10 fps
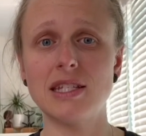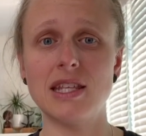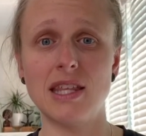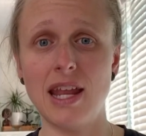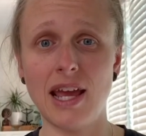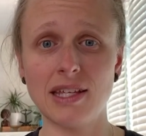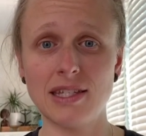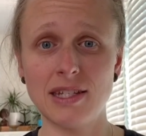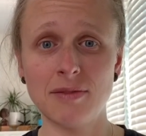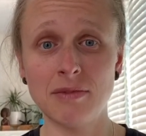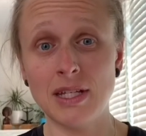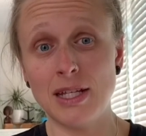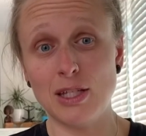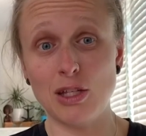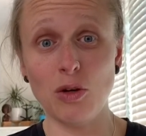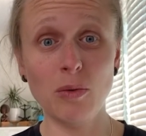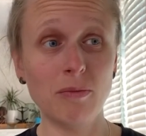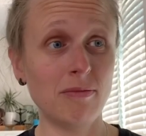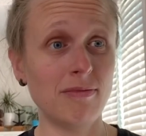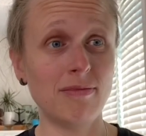to the next. So
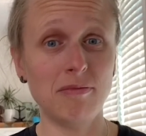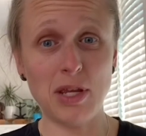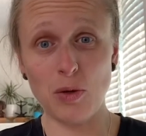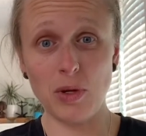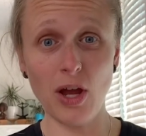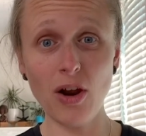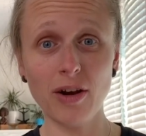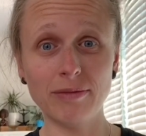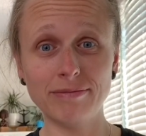here we are.